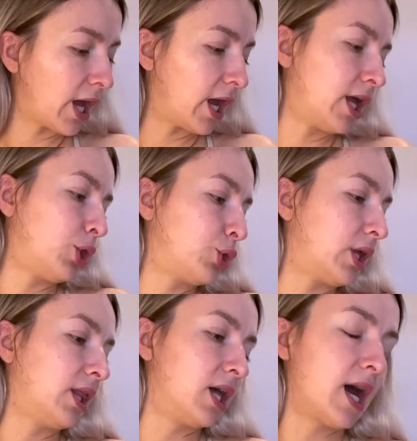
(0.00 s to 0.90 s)
and
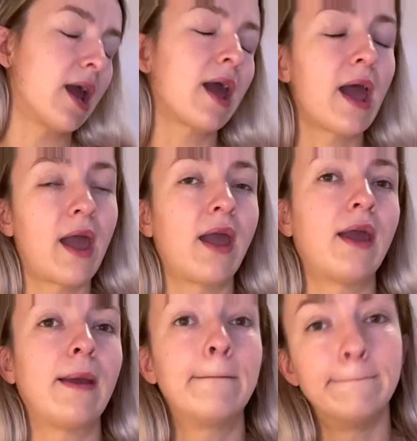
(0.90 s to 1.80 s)
looking like
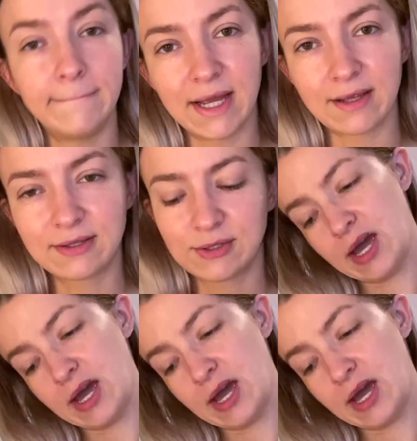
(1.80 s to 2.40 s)
a mess.